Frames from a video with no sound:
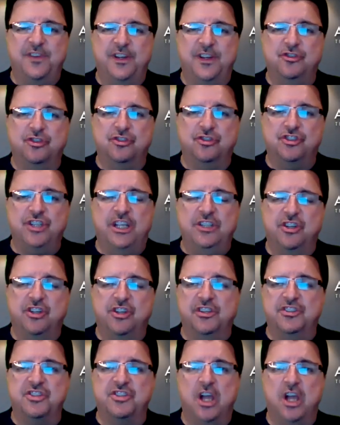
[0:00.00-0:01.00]
Venture Exchange
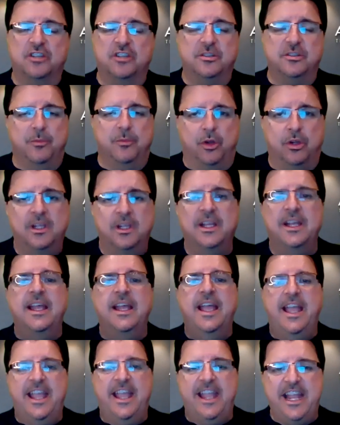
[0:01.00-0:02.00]
on the stock symbol
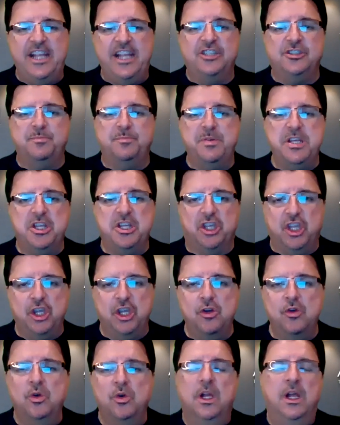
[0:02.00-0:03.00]

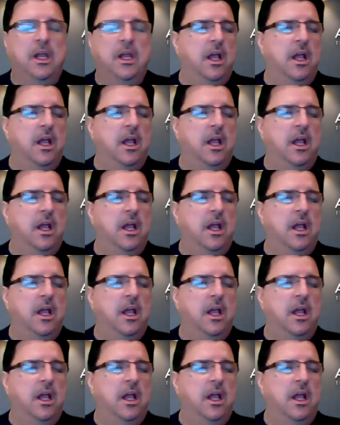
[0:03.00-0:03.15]
HPQ.